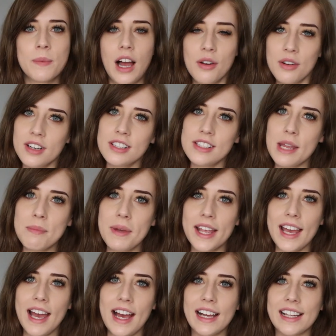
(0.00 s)
I'm going to say my
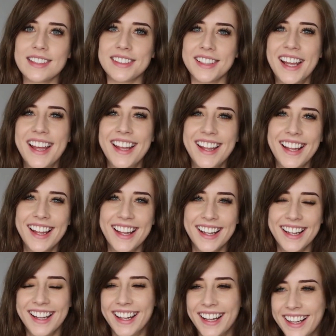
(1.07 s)
cat.
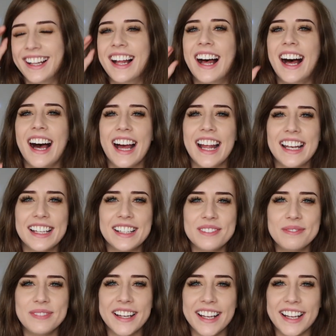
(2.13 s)
I
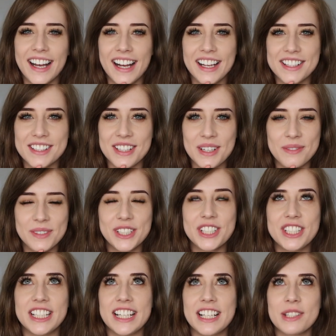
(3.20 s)
love my cat so much.
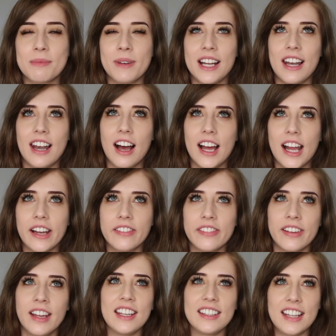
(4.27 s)
She is my life.
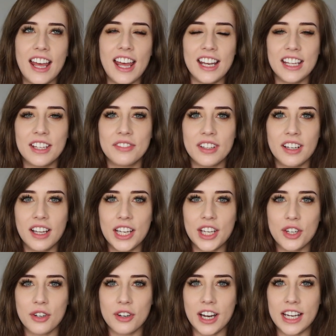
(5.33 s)
Is there any other
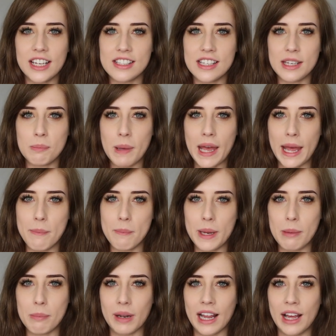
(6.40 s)
like crazy pet
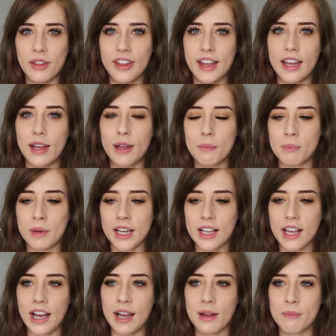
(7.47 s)
people out there? My
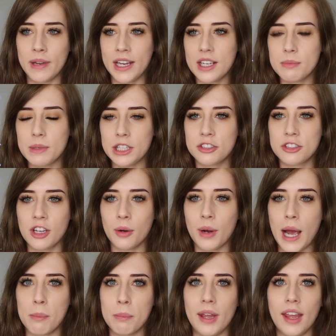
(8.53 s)
cat makes me so
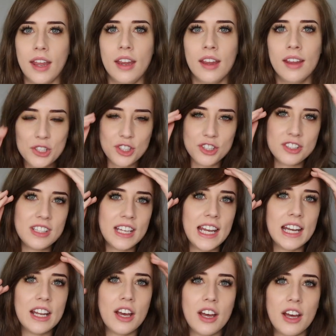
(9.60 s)
happy. Just
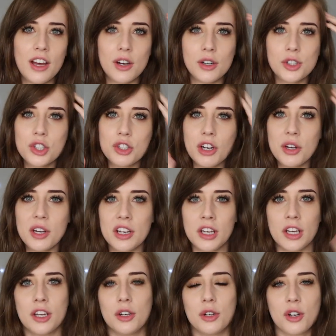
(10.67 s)
seeing her or stroking
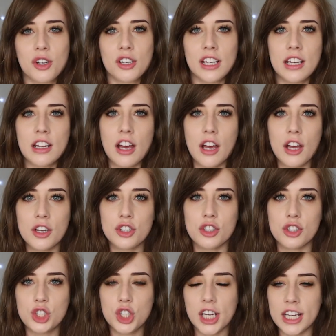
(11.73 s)
her or cuddling her
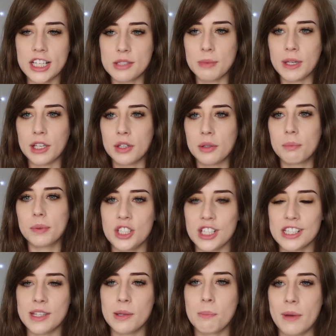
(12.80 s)
just cheers me up. She
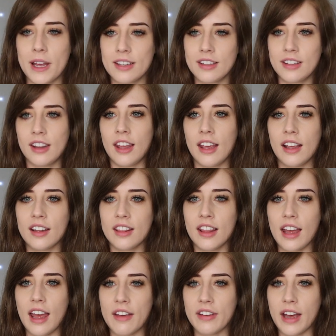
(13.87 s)
is the best thing
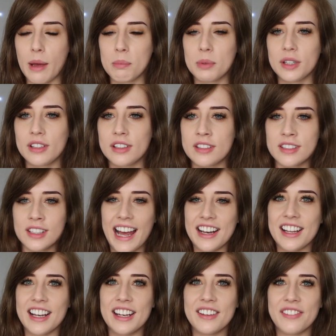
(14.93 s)
that ever happened,
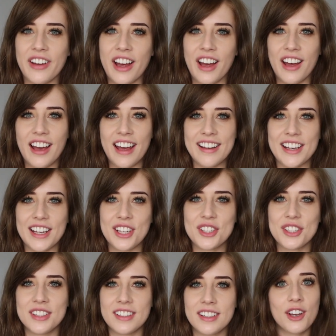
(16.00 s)
and I love her, and I
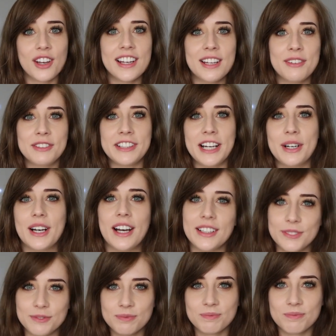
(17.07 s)
couldn't live without
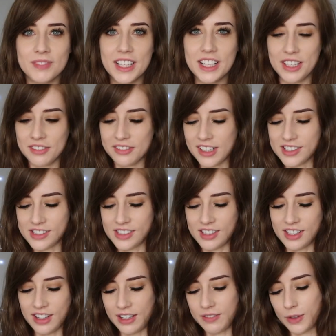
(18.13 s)
her. Another answer
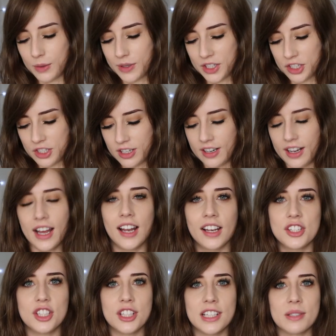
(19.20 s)
to the other question,
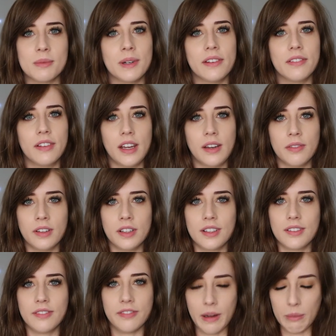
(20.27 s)
and she is my favourite
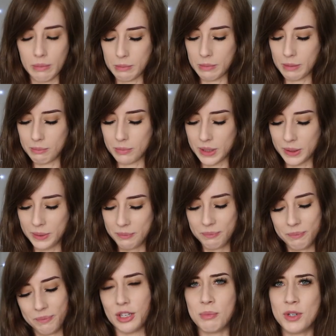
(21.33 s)
family member.
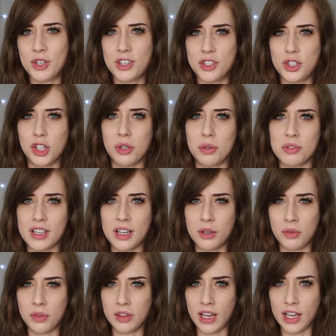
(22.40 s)
So I'm not going to choose out
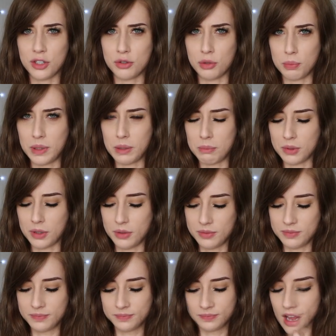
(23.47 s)
of the actual people.
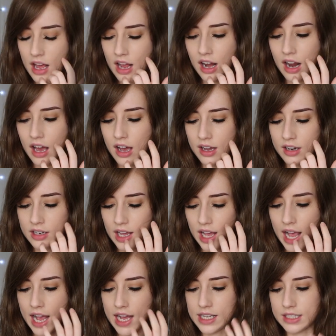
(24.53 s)
Alana
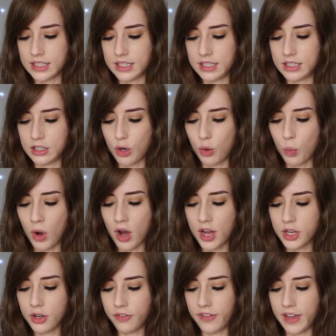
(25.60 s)
asked, what
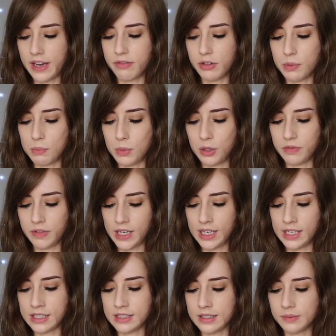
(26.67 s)
are your favourite
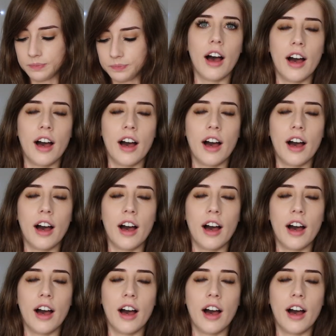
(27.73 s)
movies?